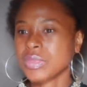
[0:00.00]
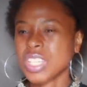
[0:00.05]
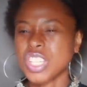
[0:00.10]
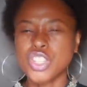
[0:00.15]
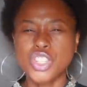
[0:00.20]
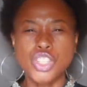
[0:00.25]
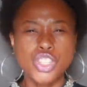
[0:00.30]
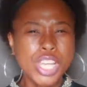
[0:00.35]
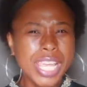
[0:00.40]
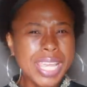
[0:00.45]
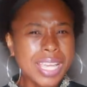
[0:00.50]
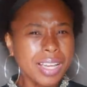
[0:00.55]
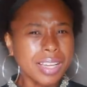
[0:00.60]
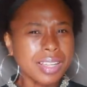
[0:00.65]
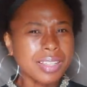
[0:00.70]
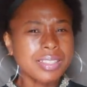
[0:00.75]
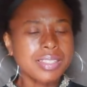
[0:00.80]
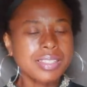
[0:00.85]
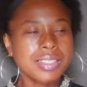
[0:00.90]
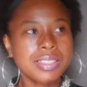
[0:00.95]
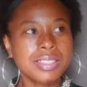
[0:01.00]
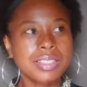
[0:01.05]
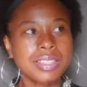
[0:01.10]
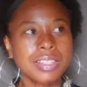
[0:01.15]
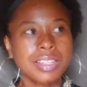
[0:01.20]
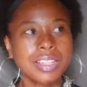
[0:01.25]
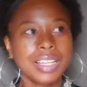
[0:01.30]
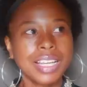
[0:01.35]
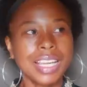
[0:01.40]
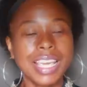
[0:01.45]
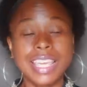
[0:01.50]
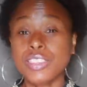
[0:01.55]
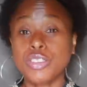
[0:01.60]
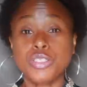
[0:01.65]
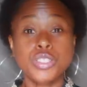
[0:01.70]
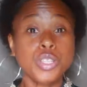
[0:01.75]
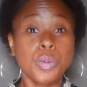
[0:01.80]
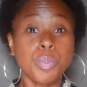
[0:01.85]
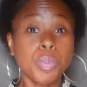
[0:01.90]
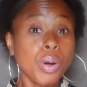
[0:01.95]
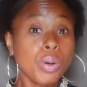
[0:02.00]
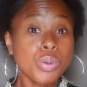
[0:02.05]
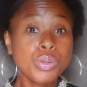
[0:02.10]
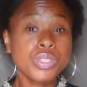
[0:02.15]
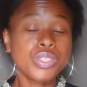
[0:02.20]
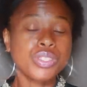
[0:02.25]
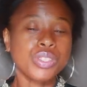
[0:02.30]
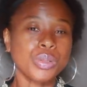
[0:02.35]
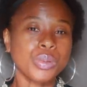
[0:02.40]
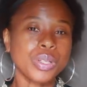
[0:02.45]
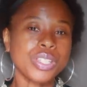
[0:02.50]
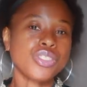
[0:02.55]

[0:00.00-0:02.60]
shake us, and they're supposed to.